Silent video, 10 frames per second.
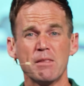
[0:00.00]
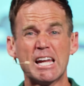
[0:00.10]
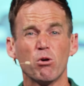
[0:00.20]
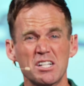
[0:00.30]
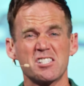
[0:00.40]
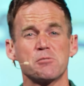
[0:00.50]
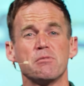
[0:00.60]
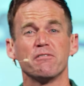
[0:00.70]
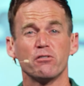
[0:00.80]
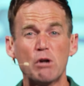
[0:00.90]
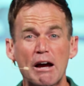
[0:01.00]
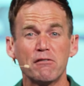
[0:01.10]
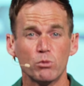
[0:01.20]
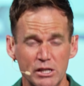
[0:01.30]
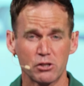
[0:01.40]
He wants to spend
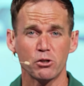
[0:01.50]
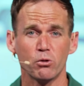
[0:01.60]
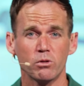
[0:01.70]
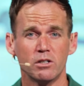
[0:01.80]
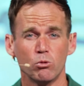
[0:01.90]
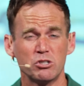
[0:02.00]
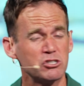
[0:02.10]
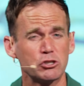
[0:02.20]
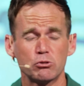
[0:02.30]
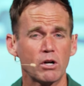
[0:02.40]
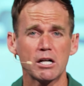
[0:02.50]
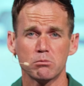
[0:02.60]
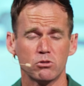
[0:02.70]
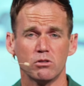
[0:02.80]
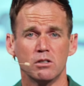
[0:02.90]
forever with you, which is
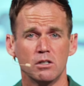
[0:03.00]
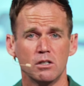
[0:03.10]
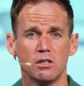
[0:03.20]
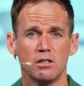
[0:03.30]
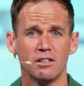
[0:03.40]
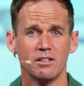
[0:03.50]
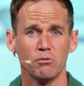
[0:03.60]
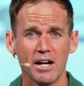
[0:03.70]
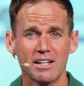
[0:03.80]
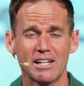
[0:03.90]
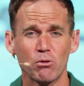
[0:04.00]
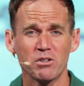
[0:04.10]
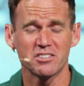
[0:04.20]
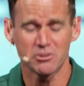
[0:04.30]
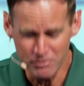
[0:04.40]
incredible, right? He
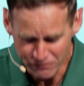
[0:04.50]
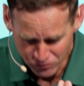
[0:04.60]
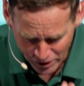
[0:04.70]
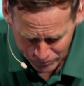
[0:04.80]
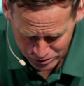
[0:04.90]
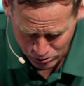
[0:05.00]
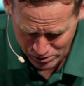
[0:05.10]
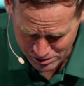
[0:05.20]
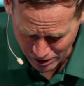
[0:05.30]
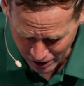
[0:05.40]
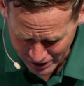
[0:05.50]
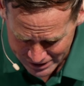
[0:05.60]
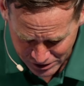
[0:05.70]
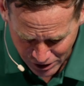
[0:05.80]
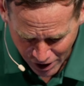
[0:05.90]
wants to spend forever with you. He's
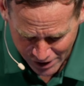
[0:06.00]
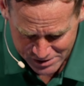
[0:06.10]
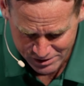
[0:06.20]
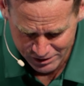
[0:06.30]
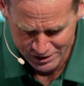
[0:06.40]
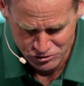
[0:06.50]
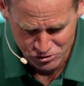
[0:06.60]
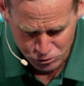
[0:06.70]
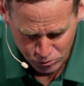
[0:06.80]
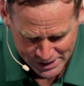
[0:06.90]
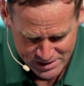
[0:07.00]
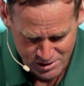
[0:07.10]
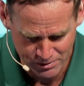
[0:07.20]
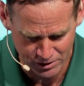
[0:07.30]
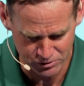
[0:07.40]
it's constantly just
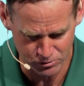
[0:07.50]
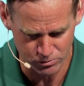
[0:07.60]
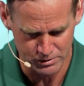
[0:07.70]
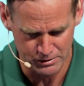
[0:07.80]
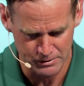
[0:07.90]
crazy about you.